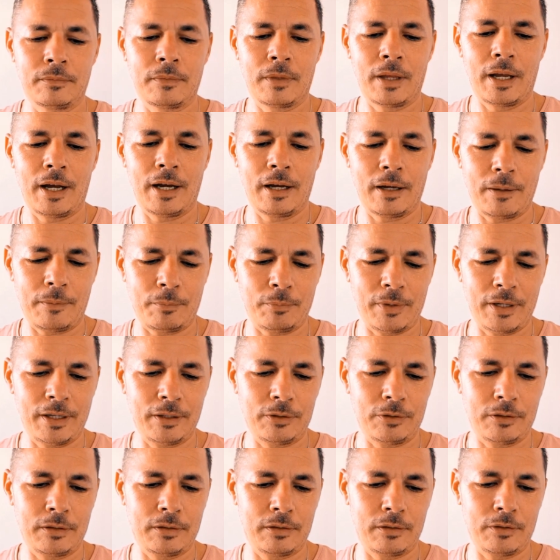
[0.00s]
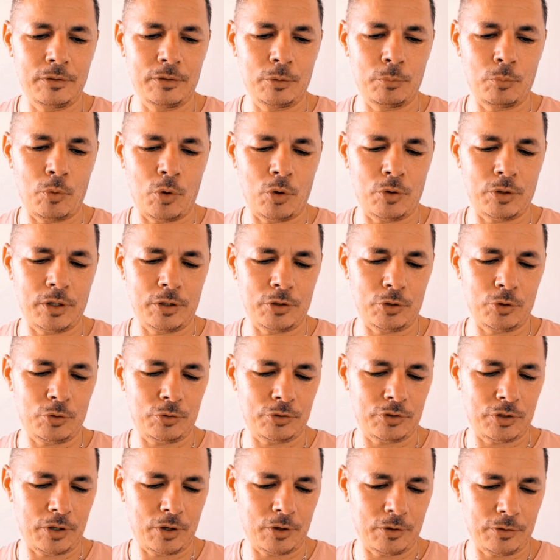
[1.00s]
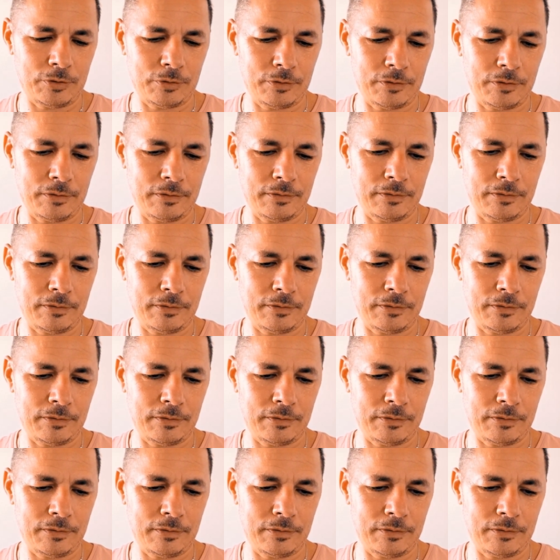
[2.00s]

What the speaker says: I admit, the more it goes on,